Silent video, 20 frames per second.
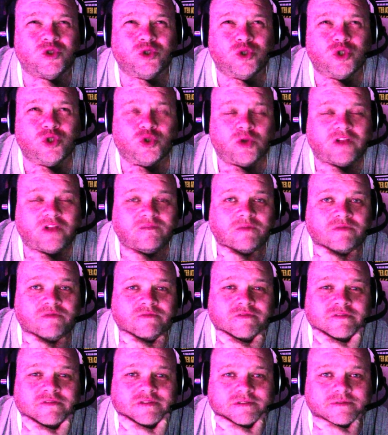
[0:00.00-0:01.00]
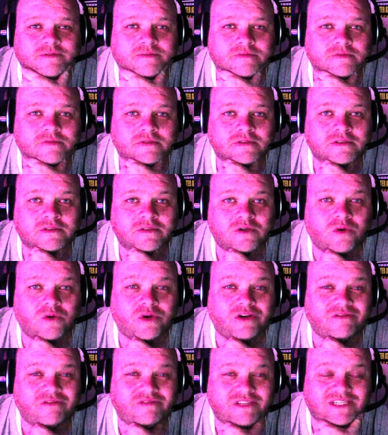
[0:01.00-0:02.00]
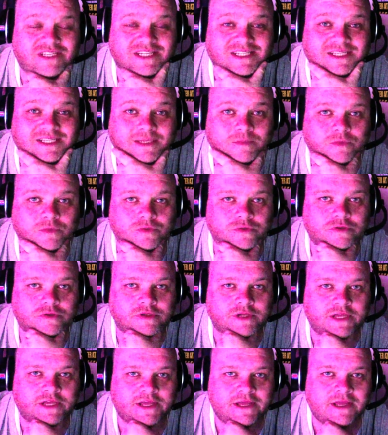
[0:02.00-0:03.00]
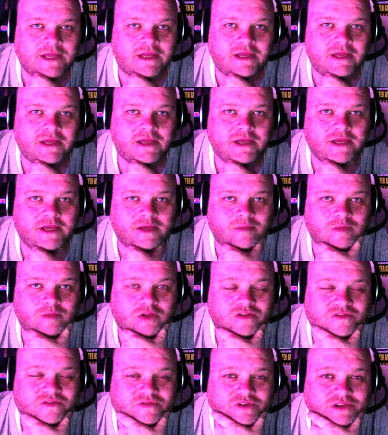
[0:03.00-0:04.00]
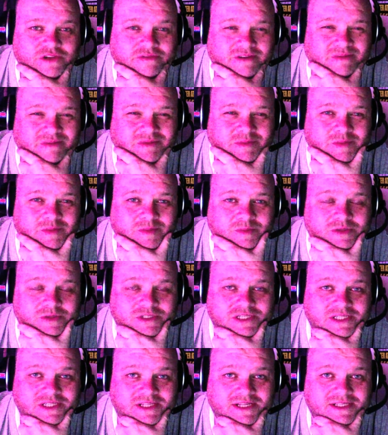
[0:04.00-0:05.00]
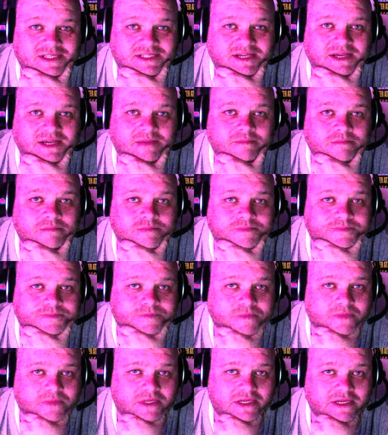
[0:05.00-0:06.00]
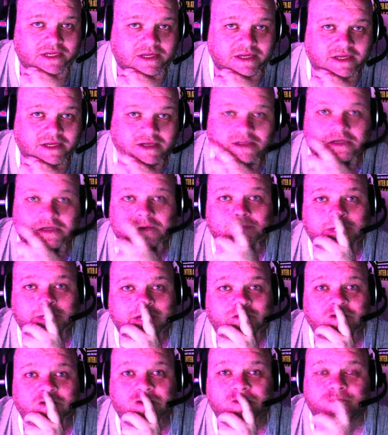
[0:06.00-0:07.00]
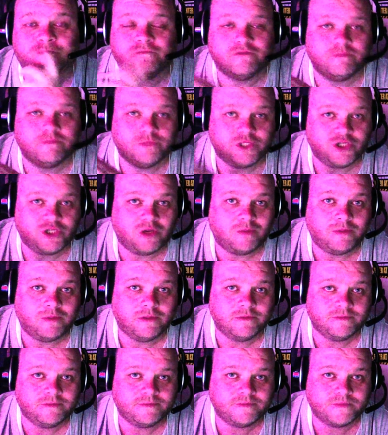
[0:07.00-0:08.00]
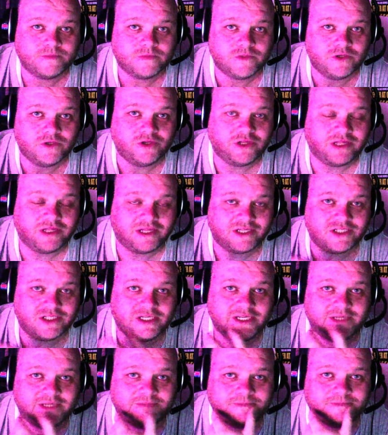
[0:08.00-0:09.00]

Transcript: twelve month, going on for sixteen months. Um, lost three family members in that time. Uh, got made redundant from my job early last year